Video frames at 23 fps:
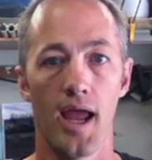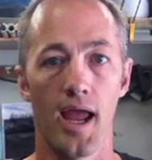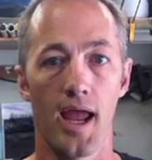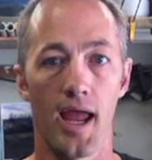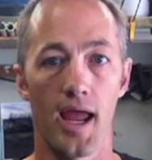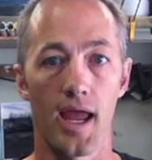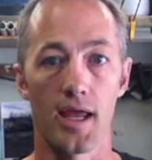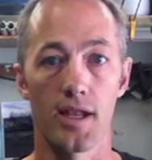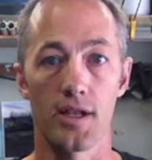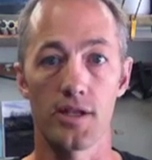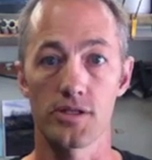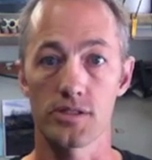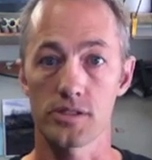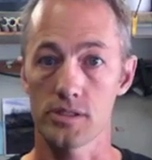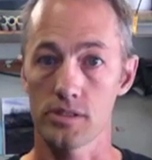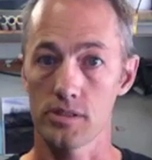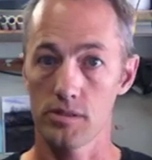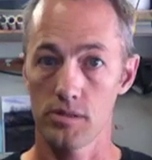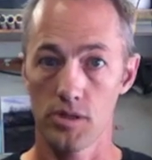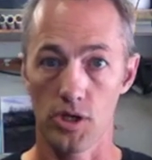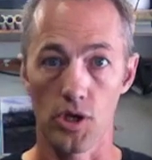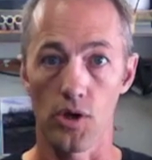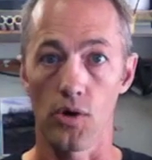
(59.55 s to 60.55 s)
And it's,
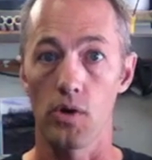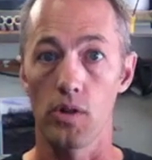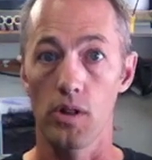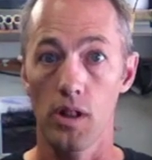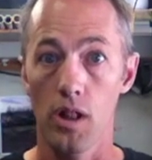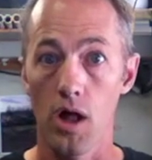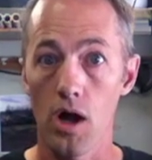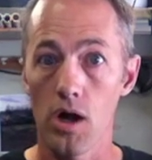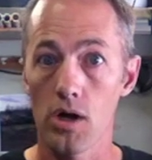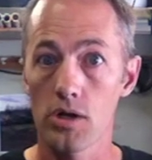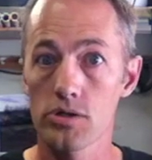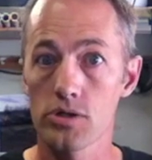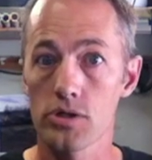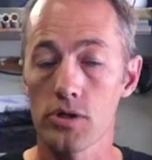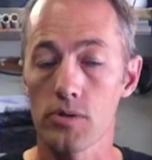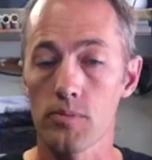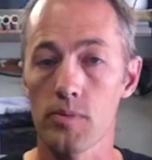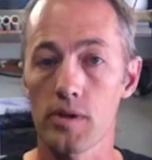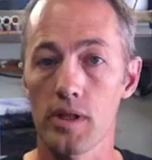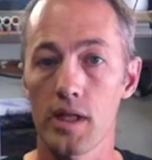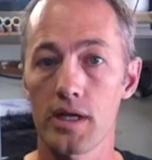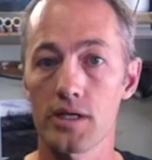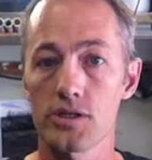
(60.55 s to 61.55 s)
you know, a
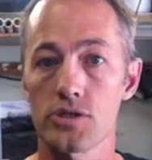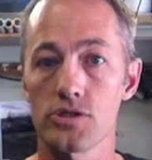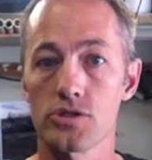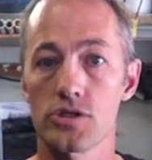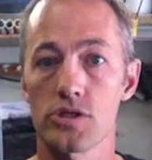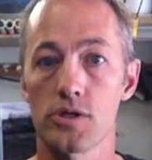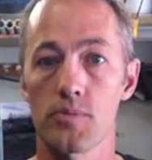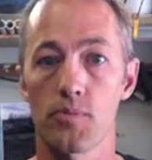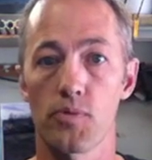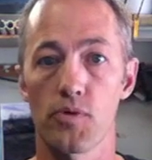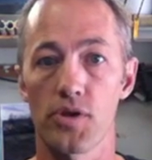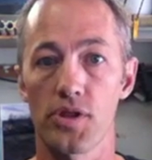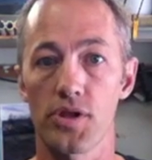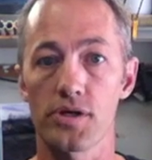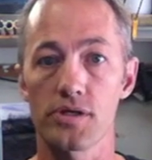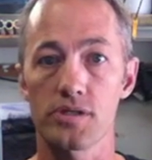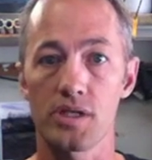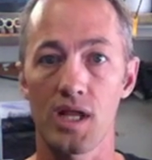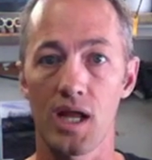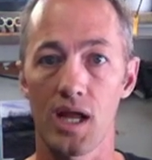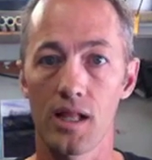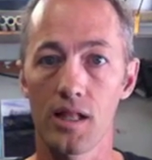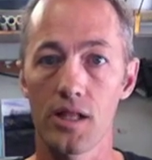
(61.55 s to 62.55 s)
long-term relationship where they're
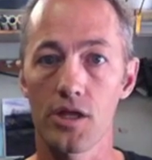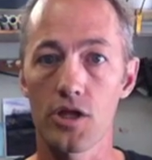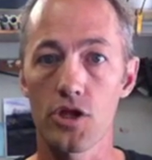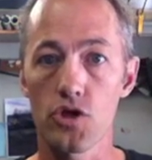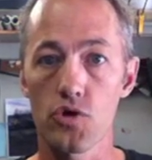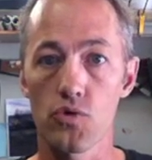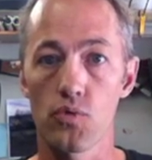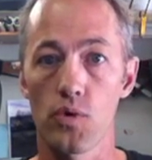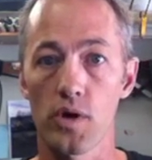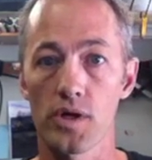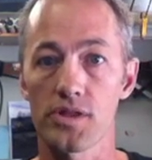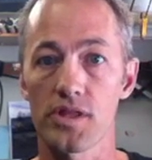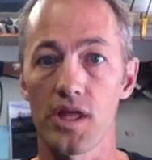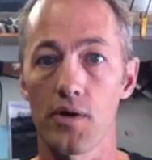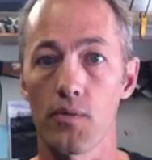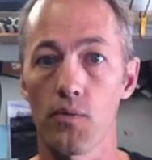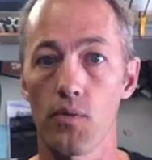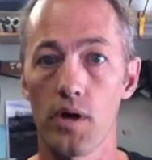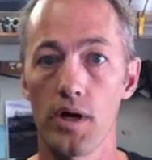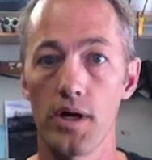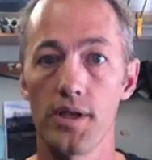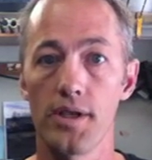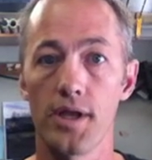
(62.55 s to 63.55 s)
telling you what they
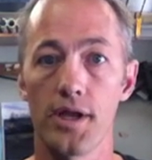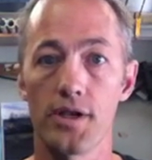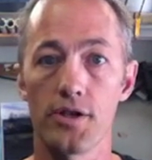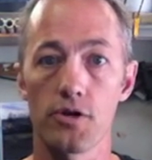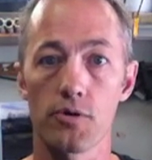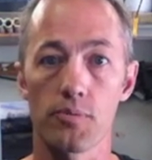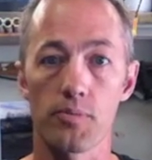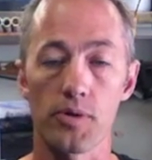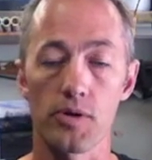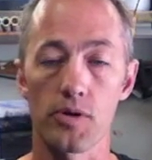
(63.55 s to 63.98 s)
want and you're